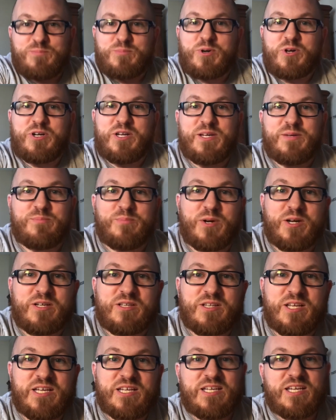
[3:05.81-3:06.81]
pretty,
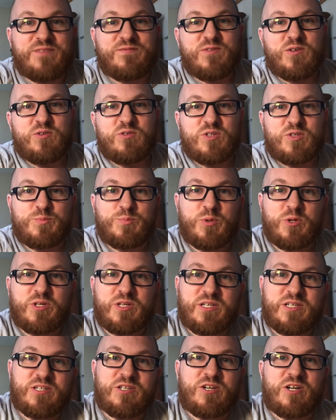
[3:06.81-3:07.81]
but like if you just
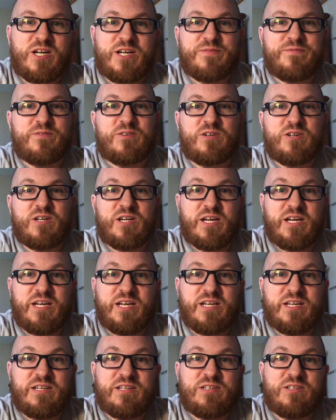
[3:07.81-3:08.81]
put in your effort
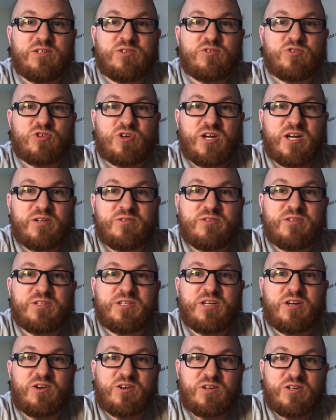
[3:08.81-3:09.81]
and you try
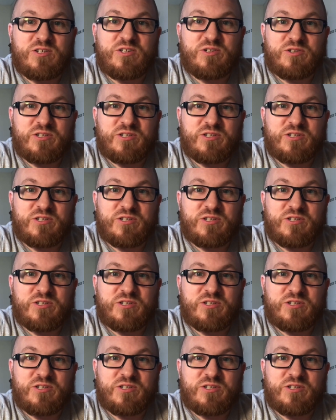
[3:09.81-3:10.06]
really hard,